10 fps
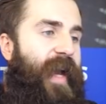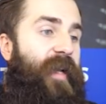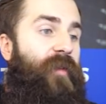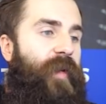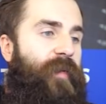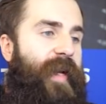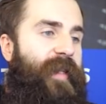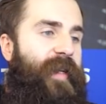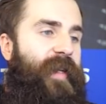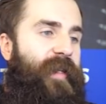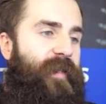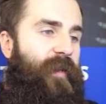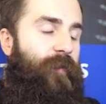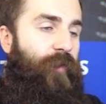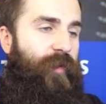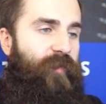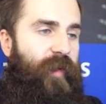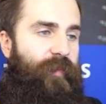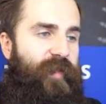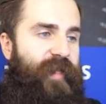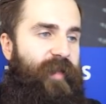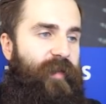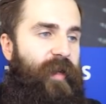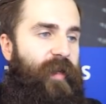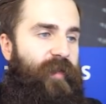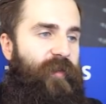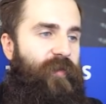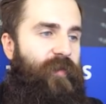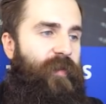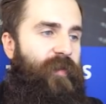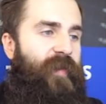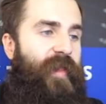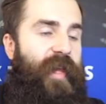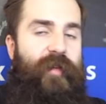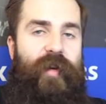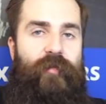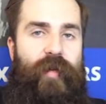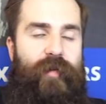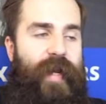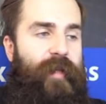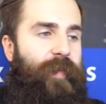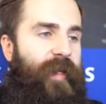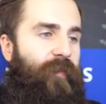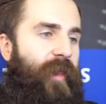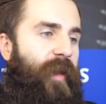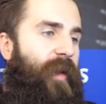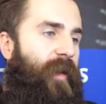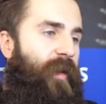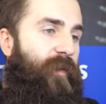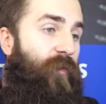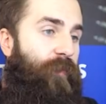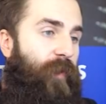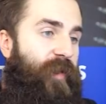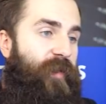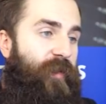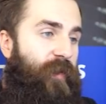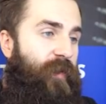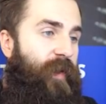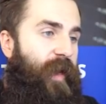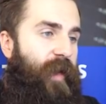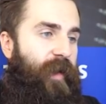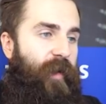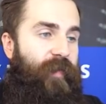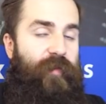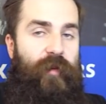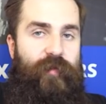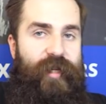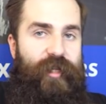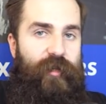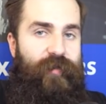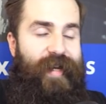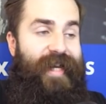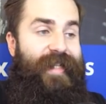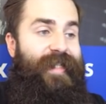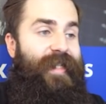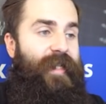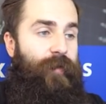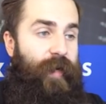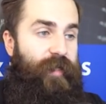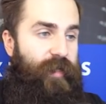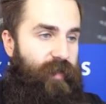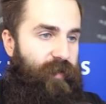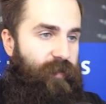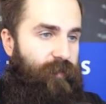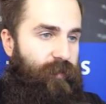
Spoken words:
and the win rate is 41%. So not really that great win rate, but with a 2.2 risk-reward ratio, it's quite good.